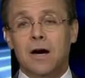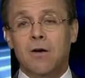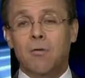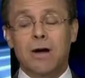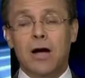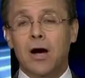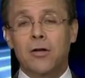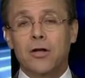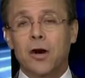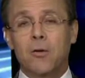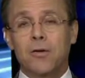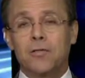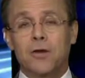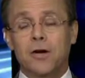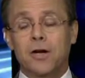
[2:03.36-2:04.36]
We all know
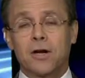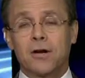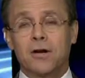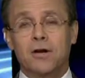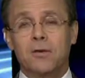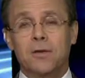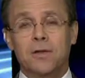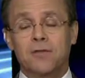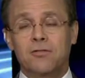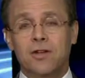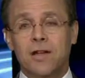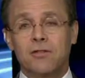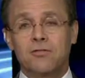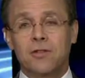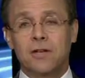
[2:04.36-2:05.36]
what they're going to do when this
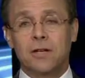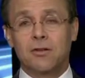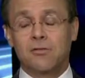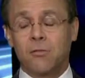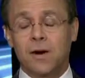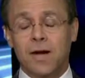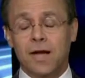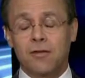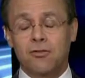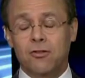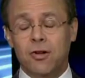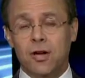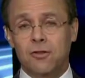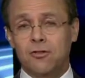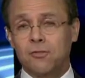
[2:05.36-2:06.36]
debt ceiling's raised,
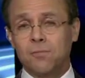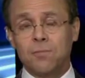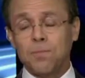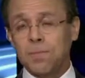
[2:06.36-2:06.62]
Judge.